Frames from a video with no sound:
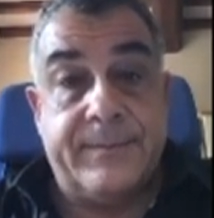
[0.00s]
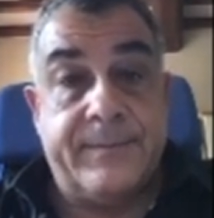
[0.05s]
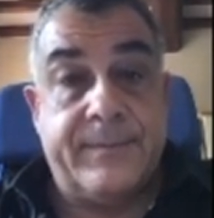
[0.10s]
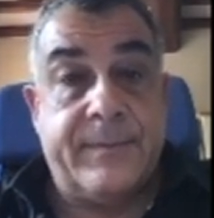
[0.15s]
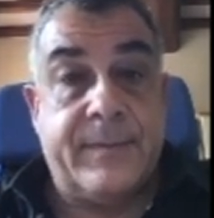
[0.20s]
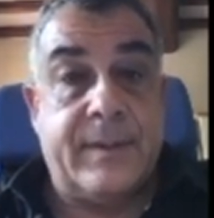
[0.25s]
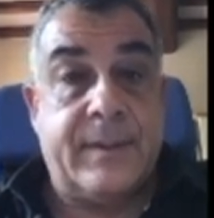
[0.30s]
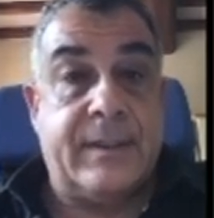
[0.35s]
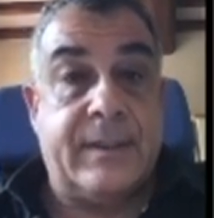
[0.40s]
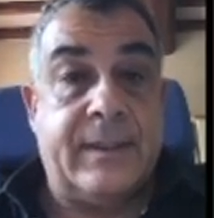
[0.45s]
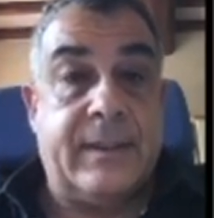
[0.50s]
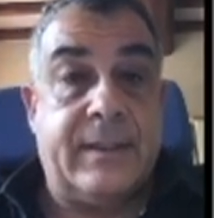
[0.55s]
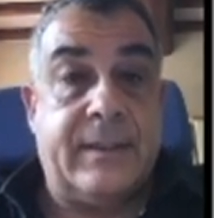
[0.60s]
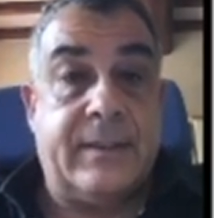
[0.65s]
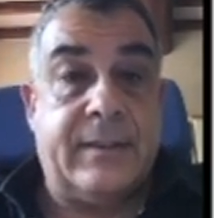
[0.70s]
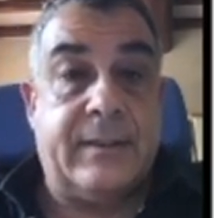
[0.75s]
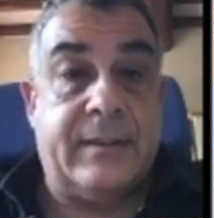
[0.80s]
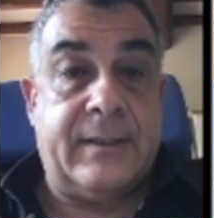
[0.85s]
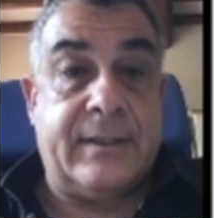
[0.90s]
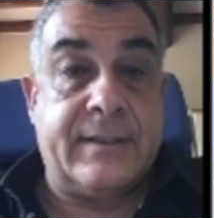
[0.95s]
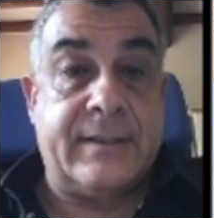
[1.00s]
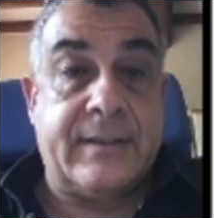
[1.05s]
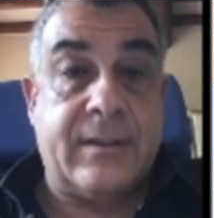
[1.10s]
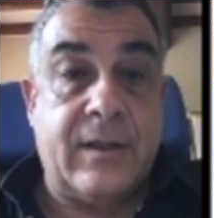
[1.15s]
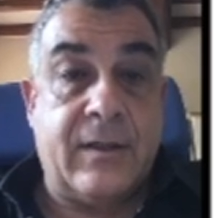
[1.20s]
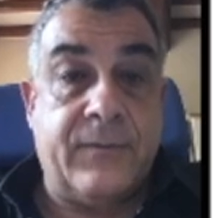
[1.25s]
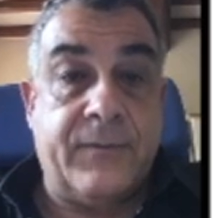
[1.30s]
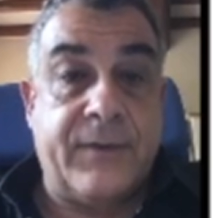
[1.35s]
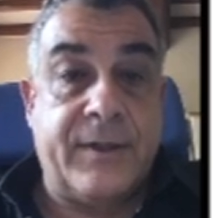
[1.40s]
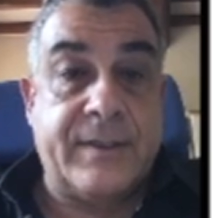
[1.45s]
this
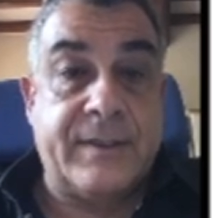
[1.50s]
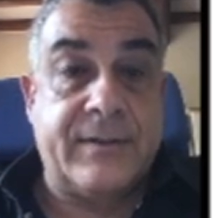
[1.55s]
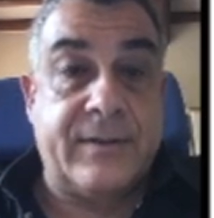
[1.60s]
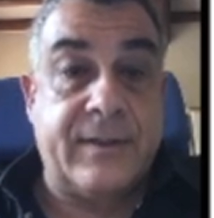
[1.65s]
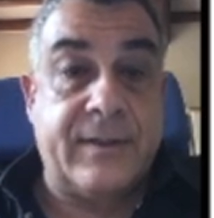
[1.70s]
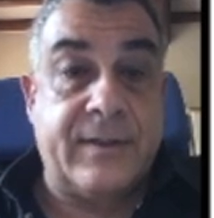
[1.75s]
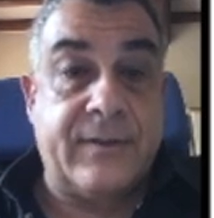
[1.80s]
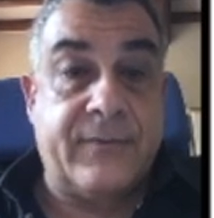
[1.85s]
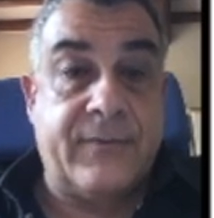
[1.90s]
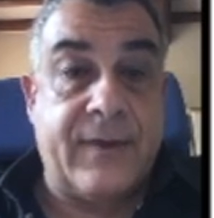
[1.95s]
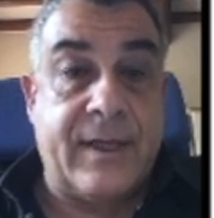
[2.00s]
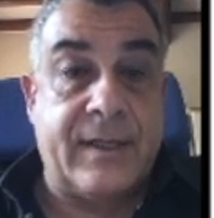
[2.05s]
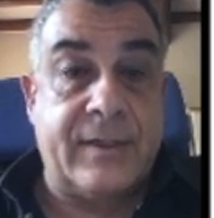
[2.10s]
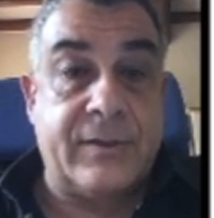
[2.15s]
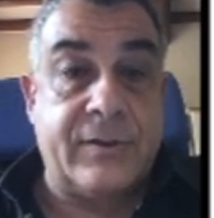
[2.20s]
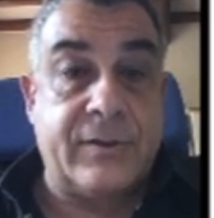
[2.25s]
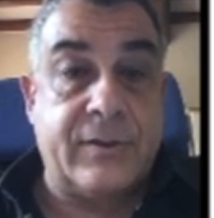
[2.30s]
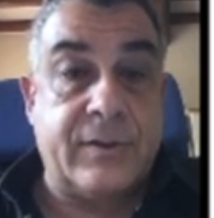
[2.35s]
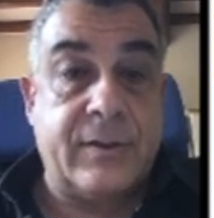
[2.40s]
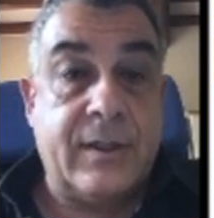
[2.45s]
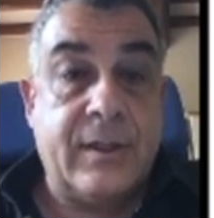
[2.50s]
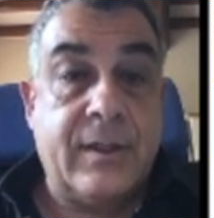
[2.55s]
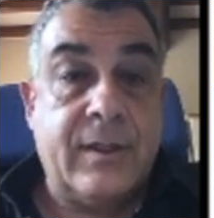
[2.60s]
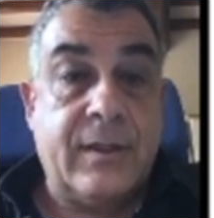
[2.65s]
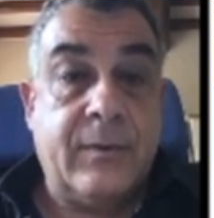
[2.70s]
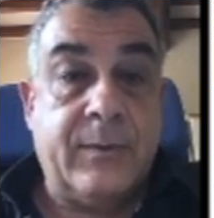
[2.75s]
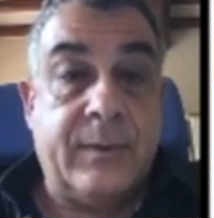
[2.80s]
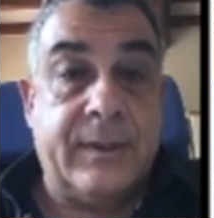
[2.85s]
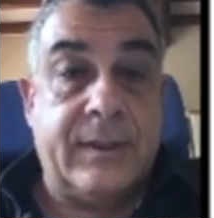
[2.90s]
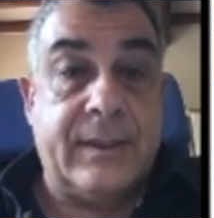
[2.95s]
convex function
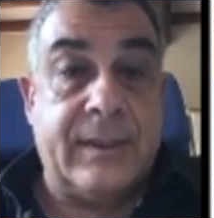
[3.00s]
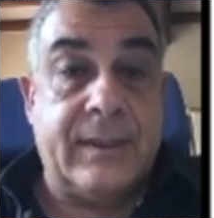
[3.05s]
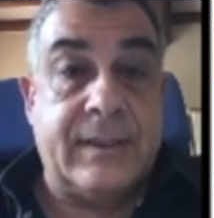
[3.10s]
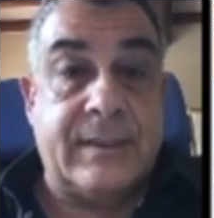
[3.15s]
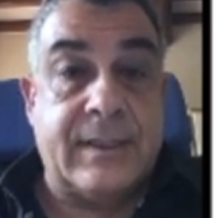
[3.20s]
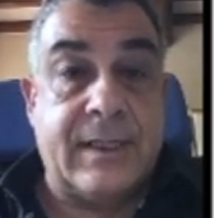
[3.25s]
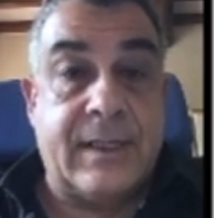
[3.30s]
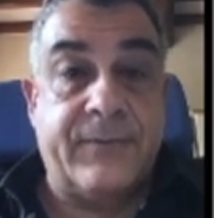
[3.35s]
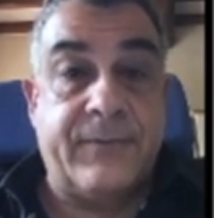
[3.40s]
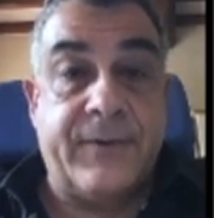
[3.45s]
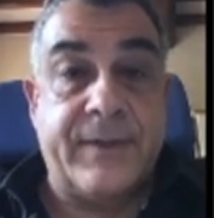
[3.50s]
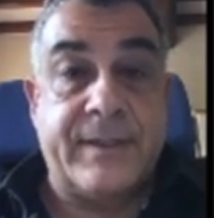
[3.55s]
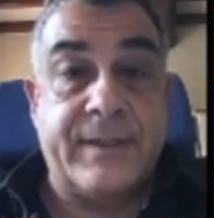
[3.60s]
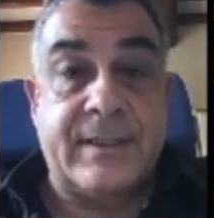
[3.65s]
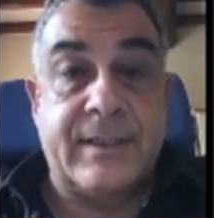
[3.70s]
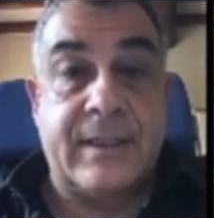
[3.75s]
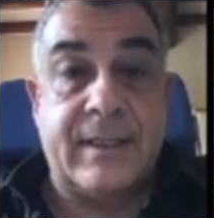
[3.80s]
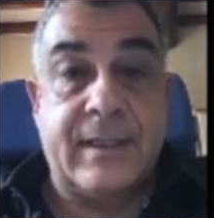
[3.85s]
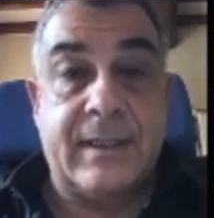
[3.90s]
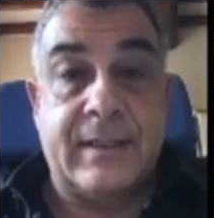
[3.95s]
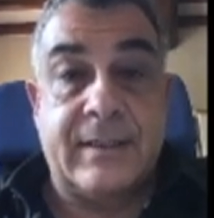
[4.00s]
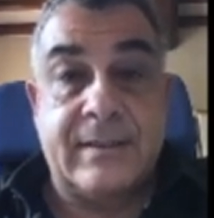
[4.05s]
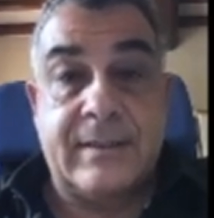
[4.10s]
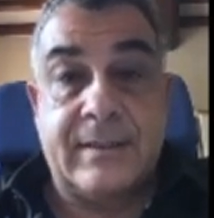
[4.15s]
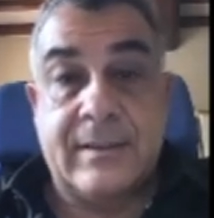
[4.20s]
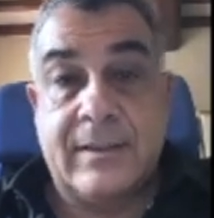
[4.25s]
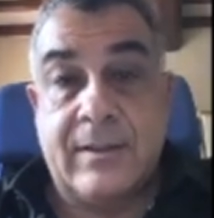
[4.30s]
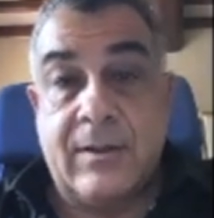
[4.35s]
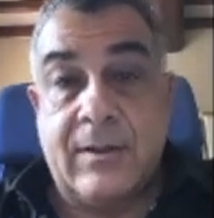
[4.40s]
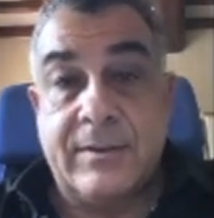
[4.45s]
with the surface as
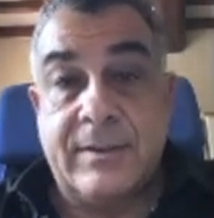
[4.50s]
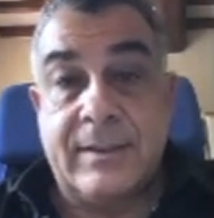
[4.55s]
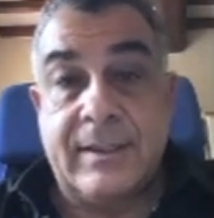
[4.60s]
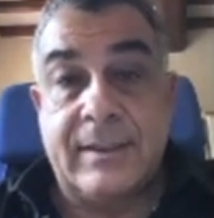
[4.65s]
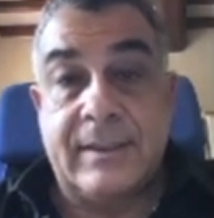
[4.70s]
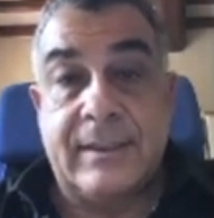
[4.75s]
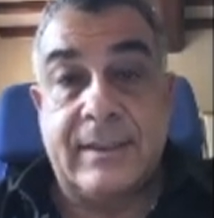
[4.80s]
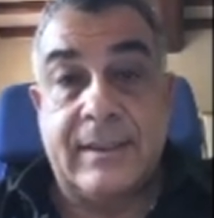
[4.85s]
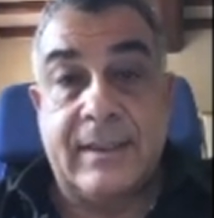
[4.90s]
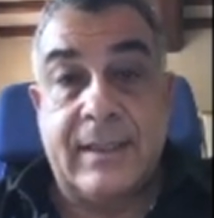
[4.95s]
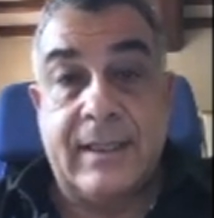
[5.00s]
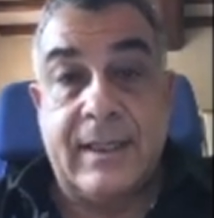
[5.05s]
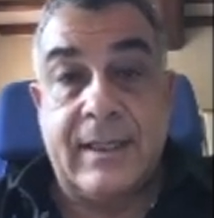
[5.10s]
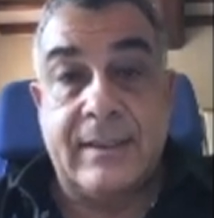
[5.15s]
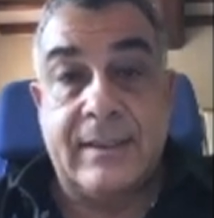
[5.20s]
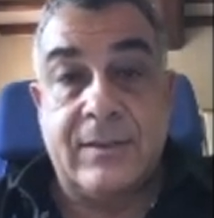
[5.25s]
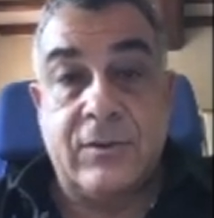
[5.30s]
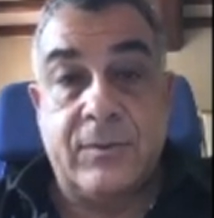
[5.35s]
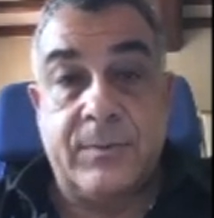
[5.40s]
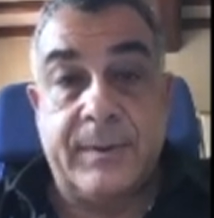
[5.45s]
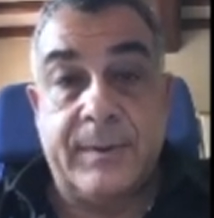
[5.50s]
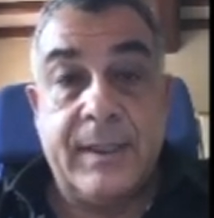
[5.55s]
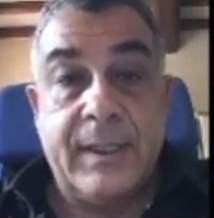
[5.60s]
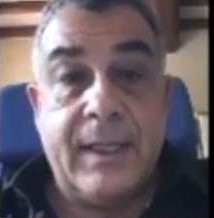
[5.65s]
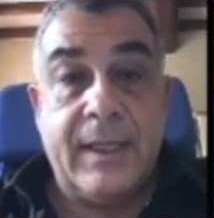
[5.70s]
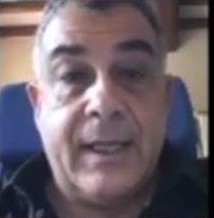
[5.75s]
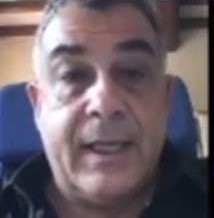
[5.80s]
a constant entropy,